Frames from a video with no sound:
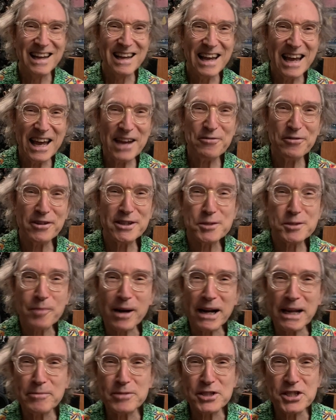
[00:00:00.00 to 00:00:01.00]
Hey friends, my
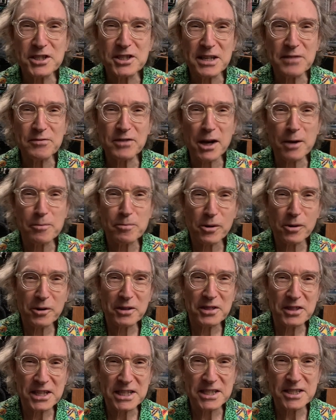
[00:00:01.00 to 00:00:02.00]
name is Steve
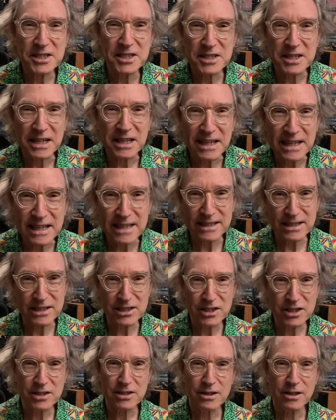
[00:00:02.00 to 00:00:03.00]
Guttenberg. This
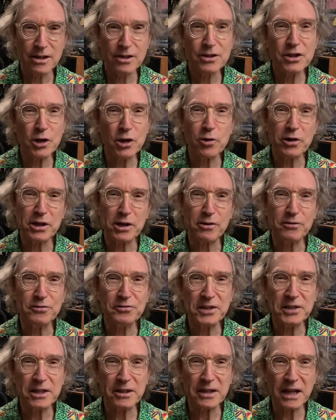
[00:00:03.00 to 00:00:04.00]
is the
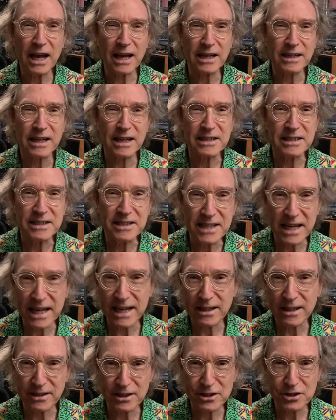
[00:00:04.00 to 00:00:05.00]
Audiophiliac
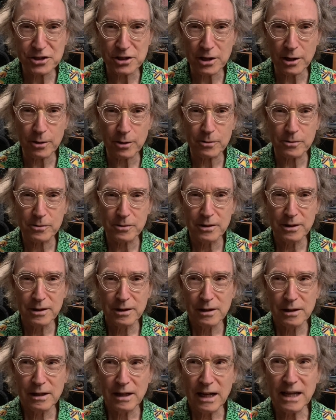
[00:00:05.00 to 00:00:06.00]
Daily Show.
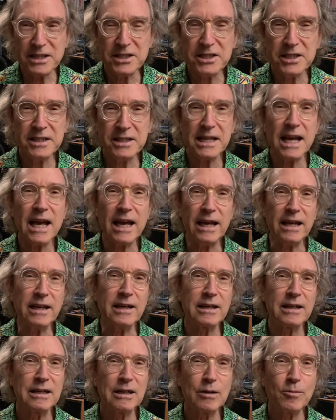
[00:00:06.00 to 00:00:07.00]
And today
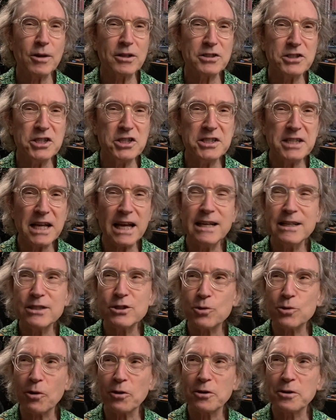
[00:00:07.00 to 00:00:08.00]
it's
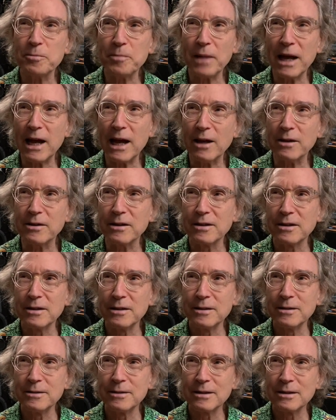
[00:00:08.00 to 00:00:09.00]
all about
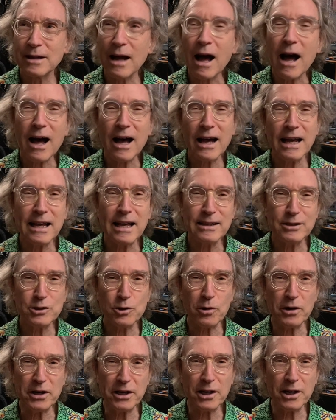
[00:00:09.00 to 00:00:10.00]
high-end
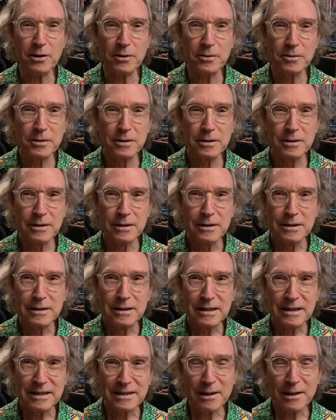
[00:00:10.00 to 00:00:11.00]
audio.
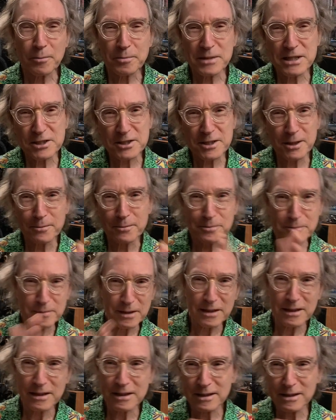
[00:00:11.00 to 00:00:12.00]
There'll be some,
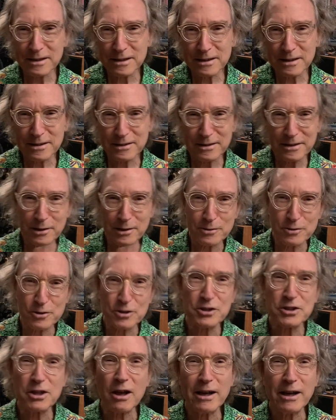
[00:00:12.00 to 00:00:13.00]

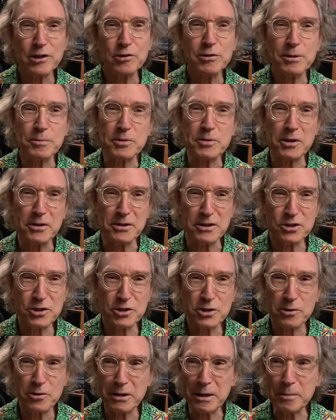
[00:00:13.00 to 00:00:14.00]
side trips on this
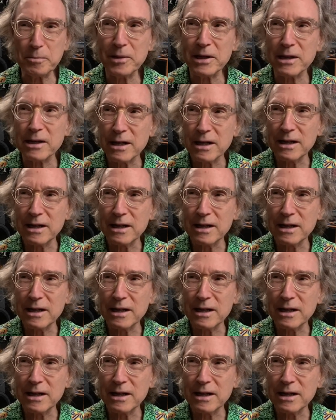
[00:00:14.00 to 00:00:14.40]
journey, but